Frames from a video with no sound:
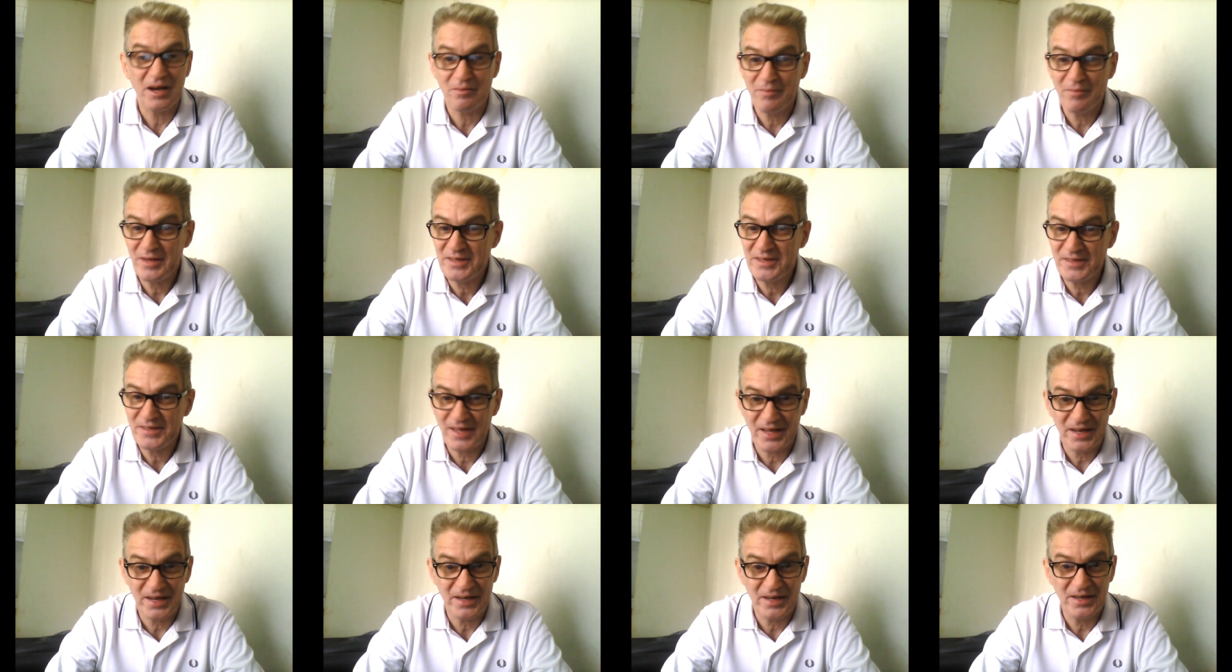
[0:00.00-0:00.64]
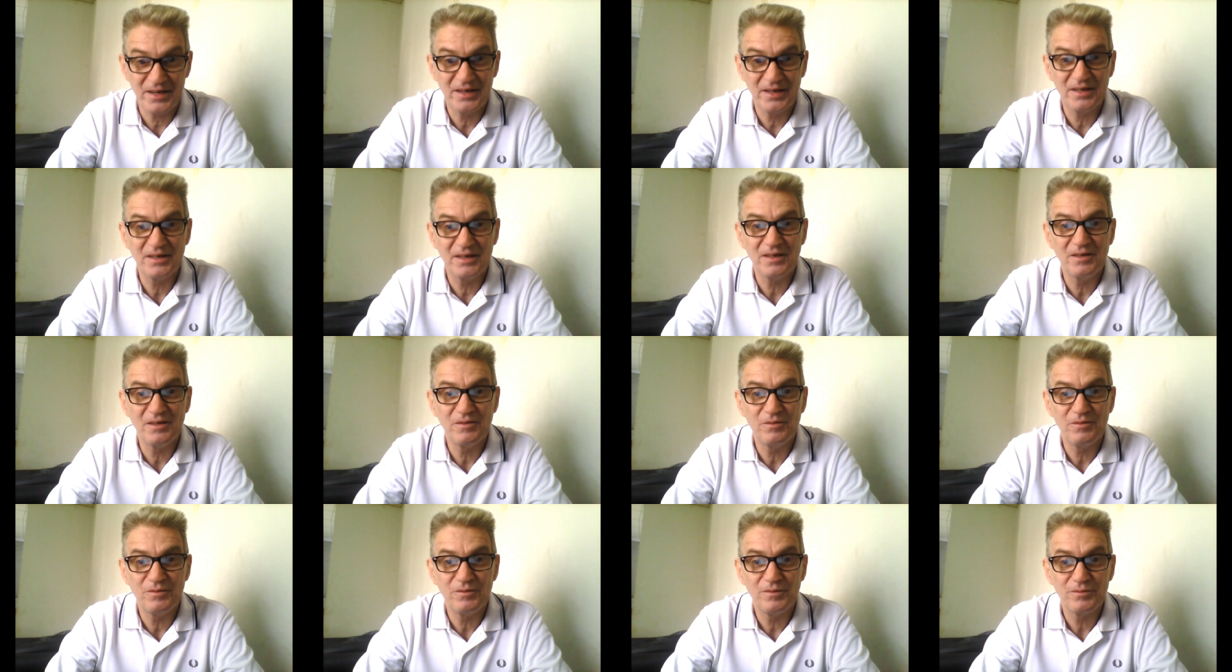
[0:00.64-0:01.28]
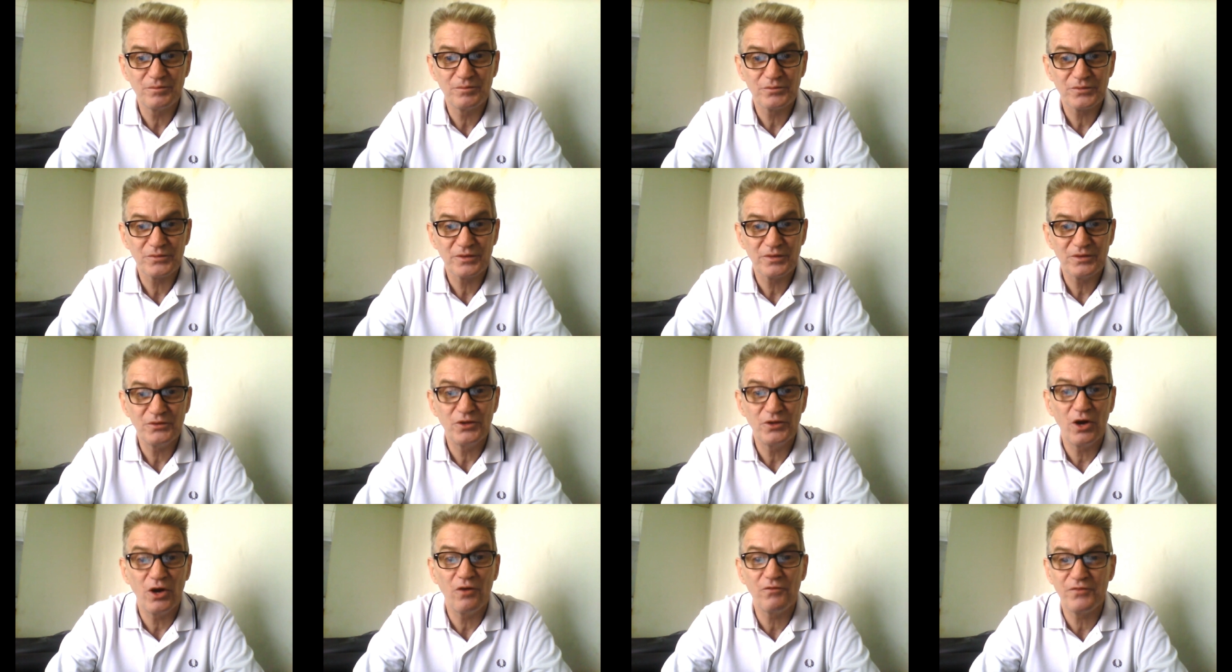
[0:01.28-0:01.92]
mai set,
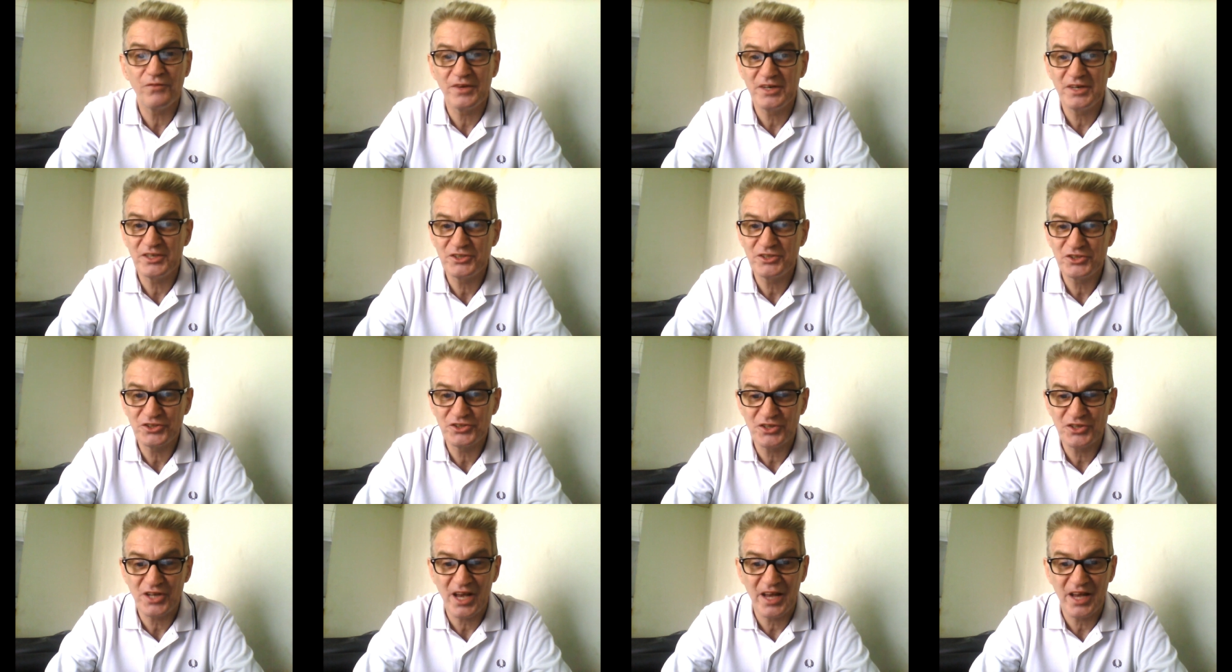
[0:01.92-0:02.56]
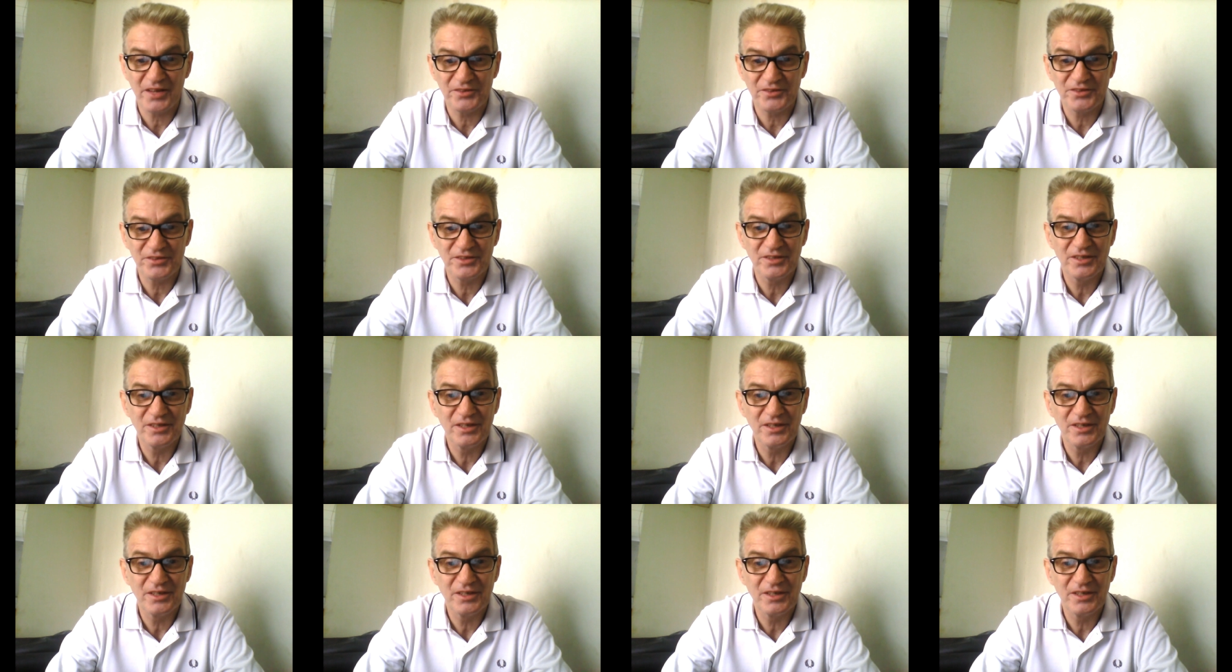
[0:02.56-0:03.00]
not finished yet.